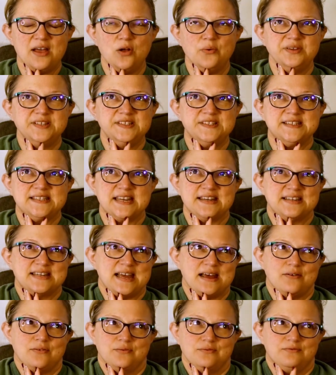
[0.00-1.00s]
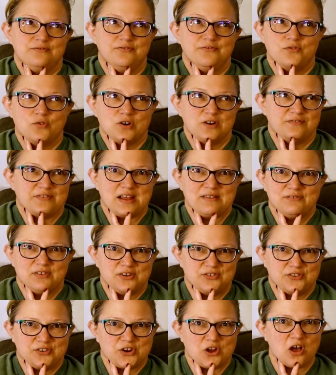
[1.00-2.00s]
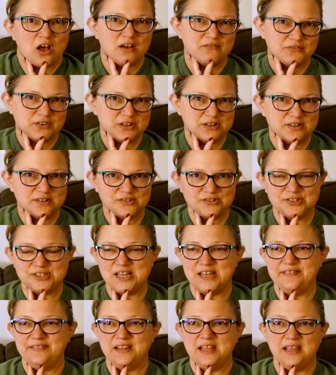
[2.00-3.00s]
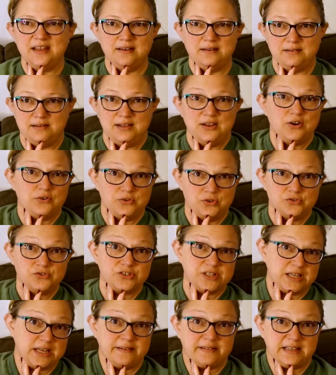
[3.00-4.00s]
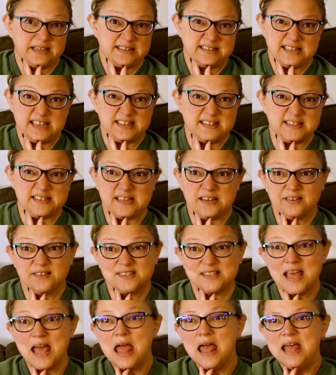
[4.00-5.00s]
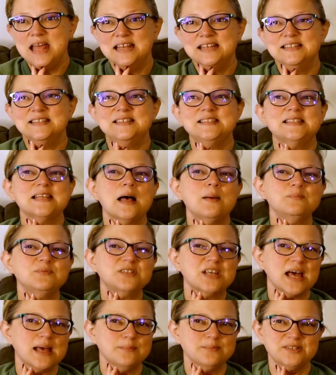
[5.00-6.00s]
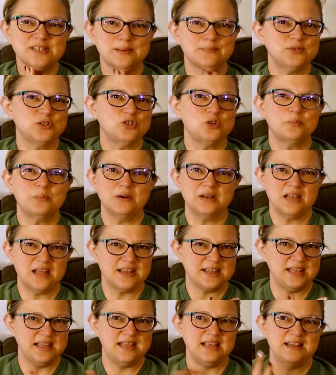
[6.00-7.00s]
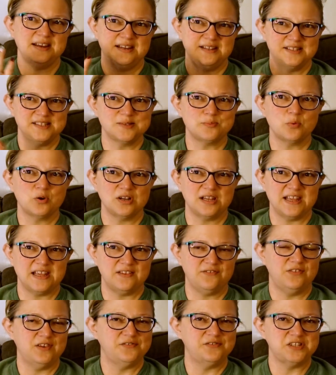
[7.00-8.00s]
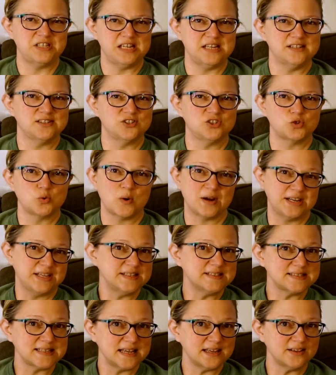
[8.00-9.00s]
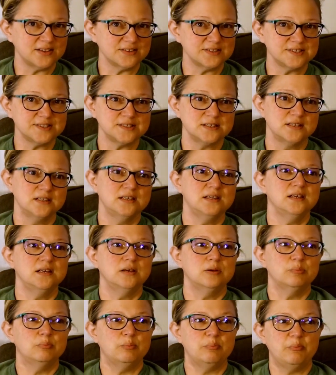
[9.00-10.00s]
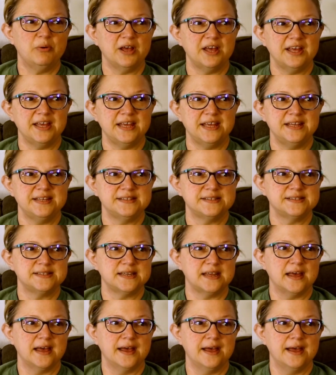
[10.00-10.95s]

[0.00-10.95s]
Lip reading: always send out 400 to 500 offers, and then, you know, usually get like 10 sales. Sometimes I'm super lucky and it's more like 15 to 20 sales, but